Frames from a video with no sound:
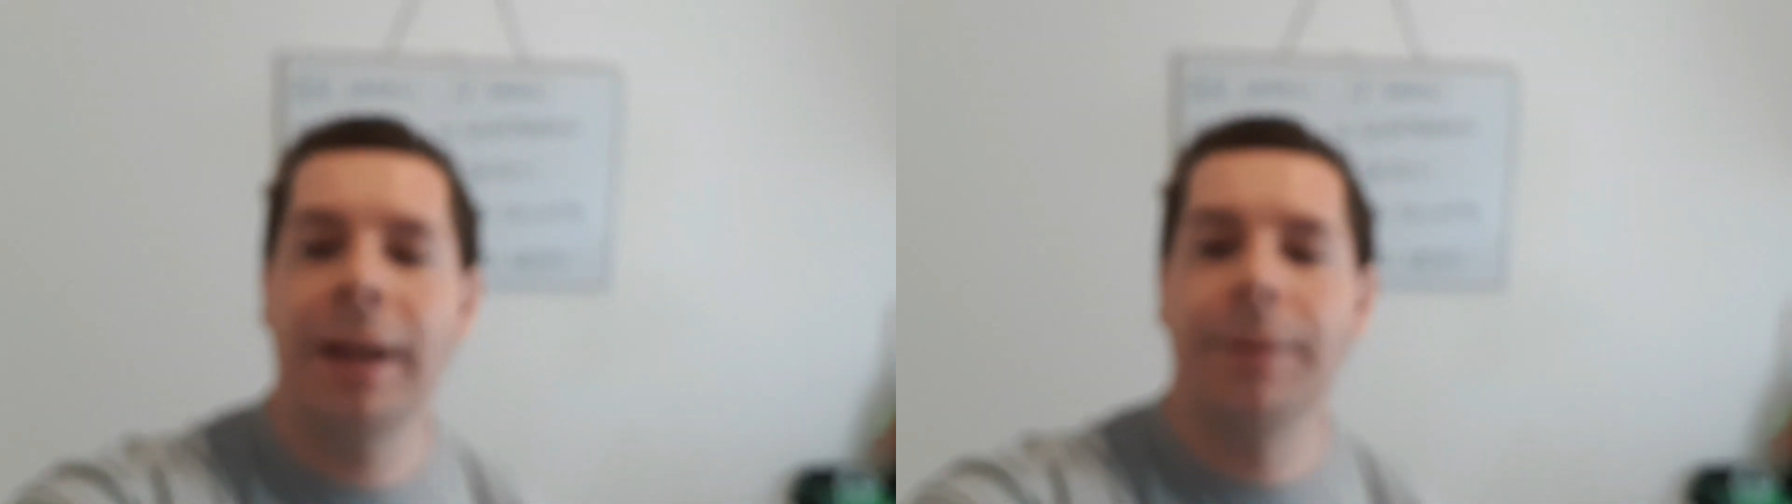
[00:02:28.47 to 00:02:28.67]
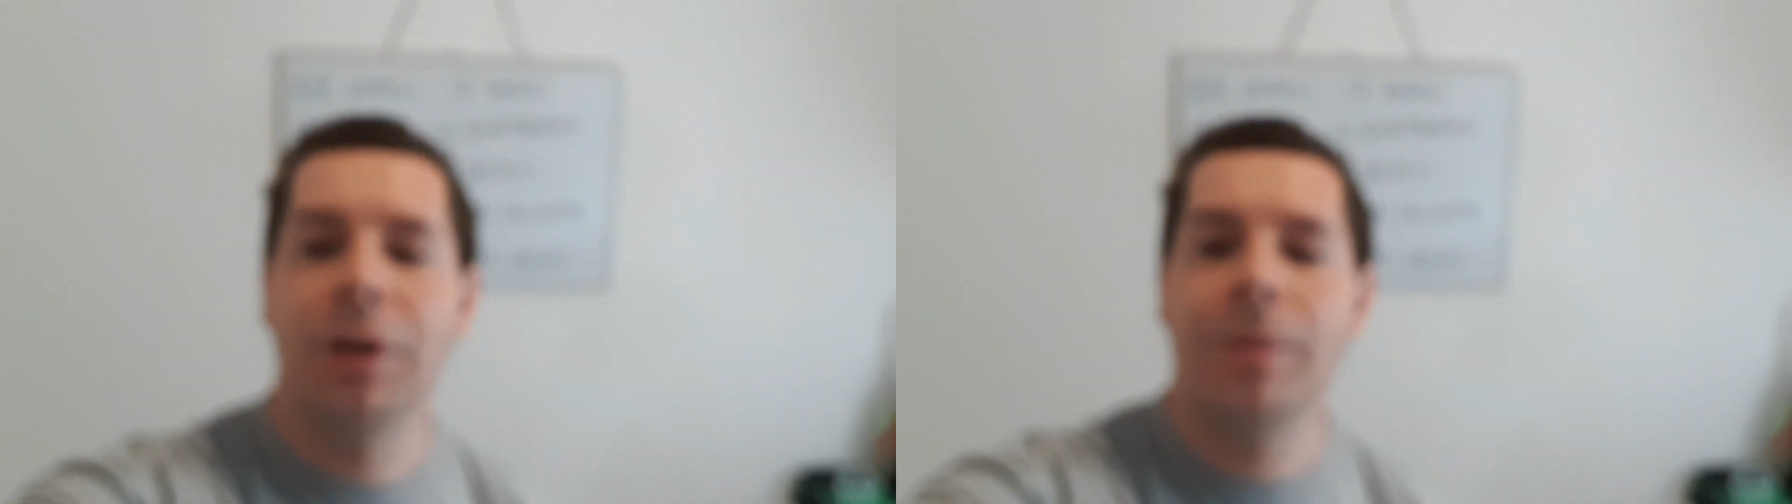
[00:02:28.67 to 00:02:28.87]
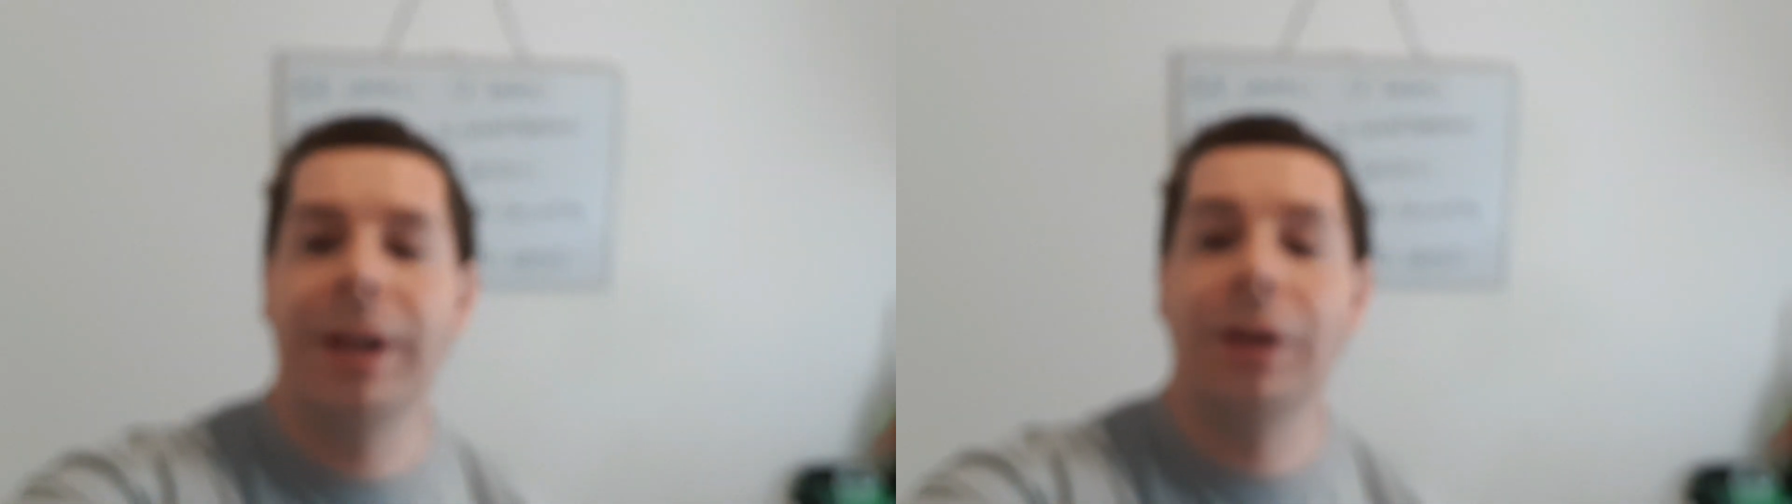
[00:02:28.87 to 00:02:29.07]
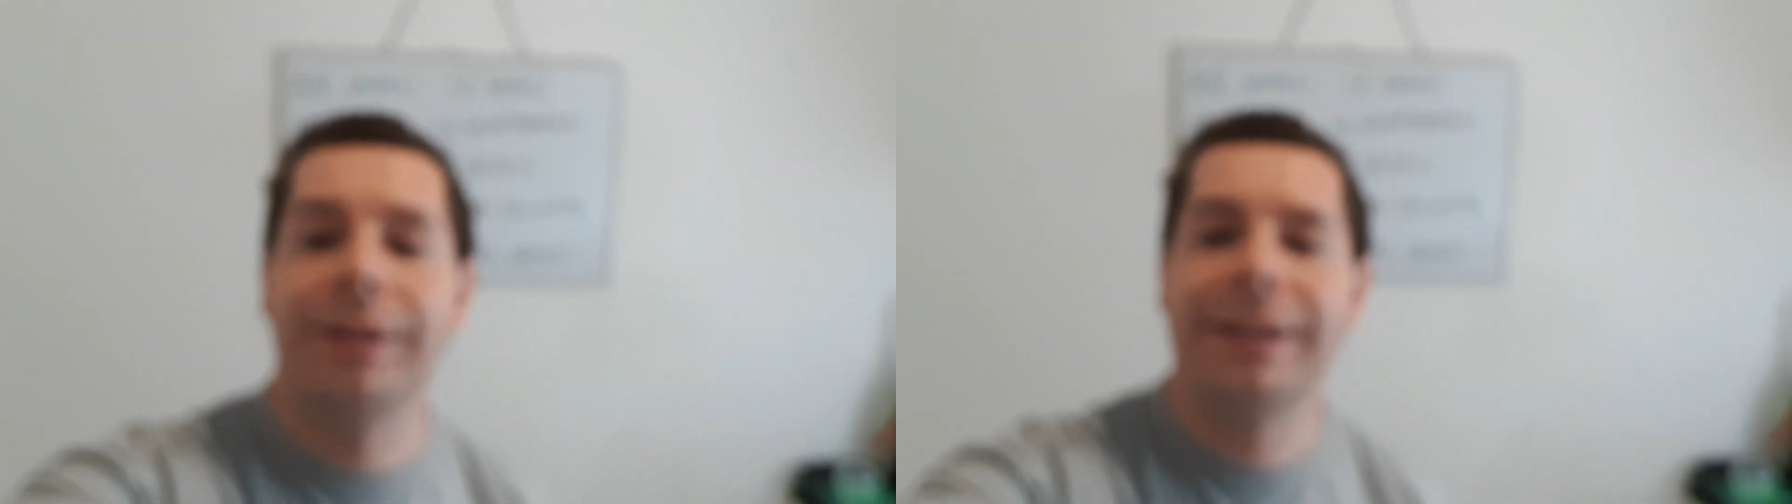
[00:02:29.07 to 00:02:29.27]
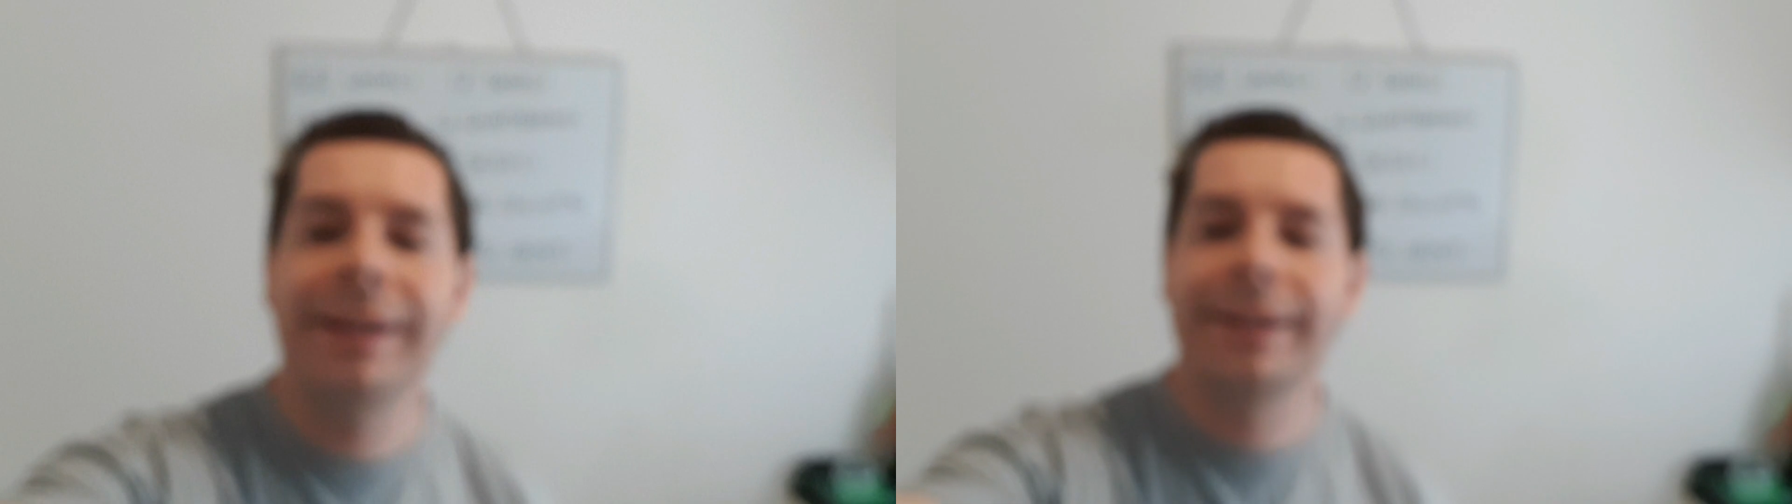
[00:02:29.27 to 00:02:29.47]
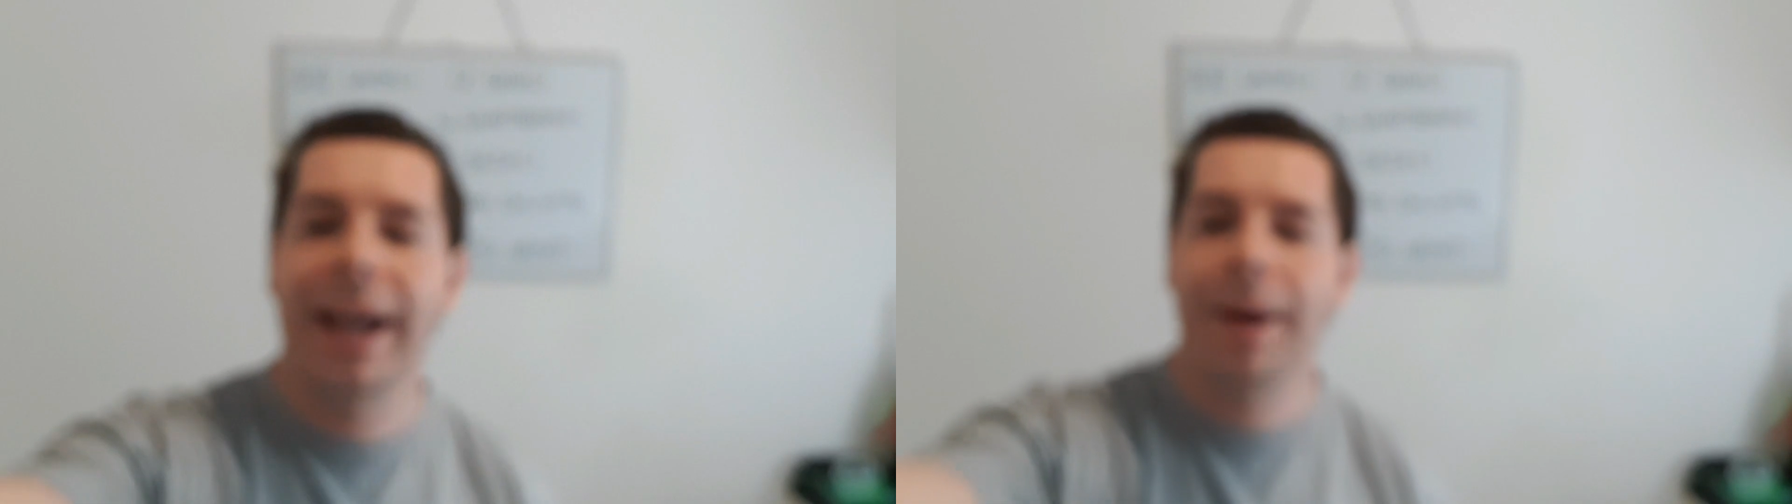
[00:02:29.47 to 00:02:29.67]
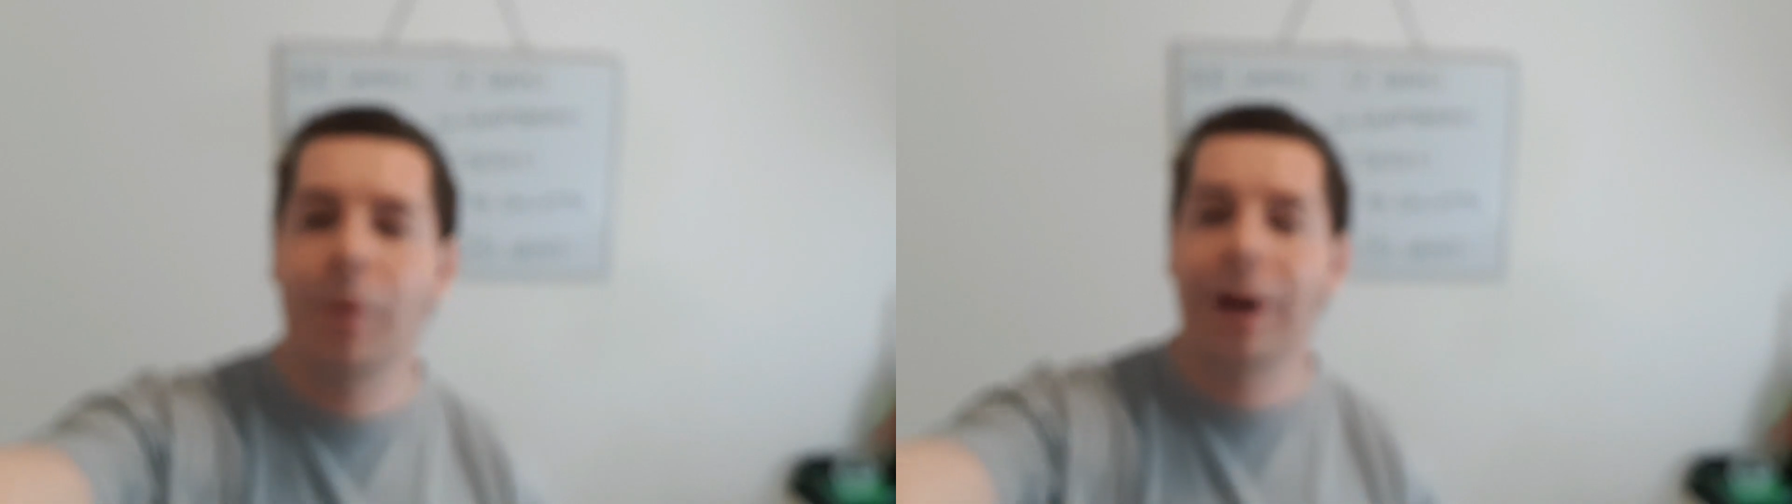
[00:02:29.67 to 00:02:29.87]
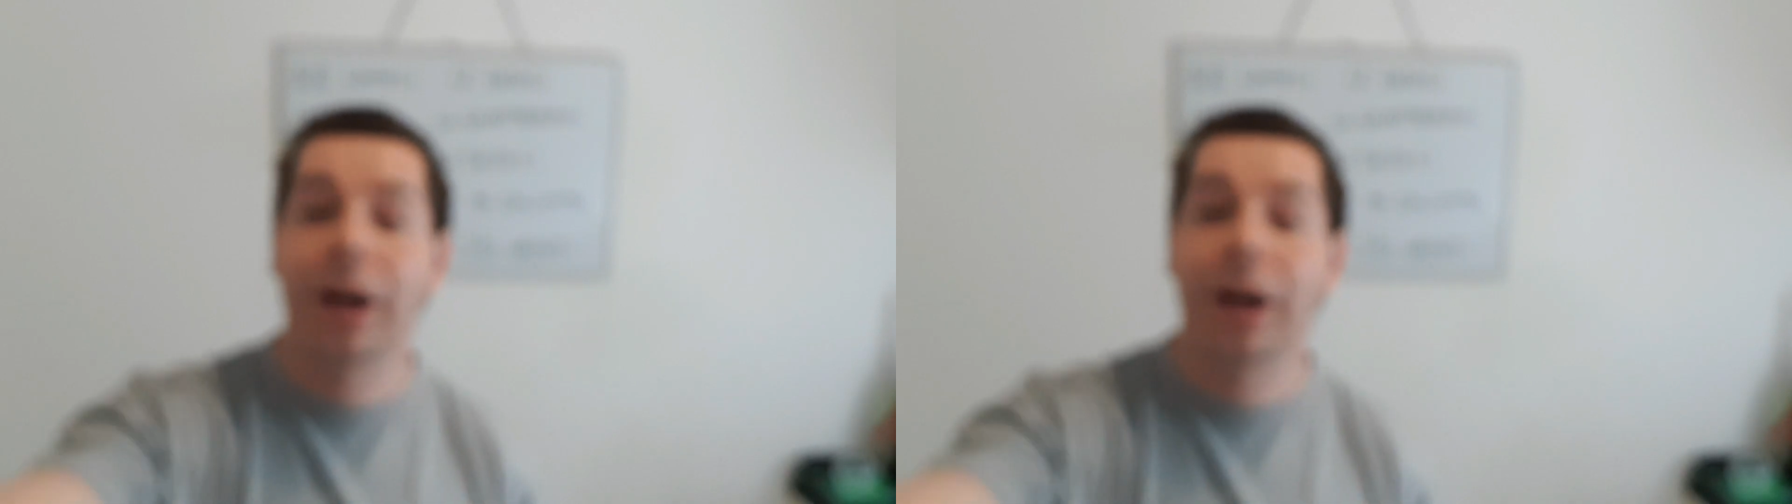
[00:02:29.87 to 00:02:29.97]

especially because this camera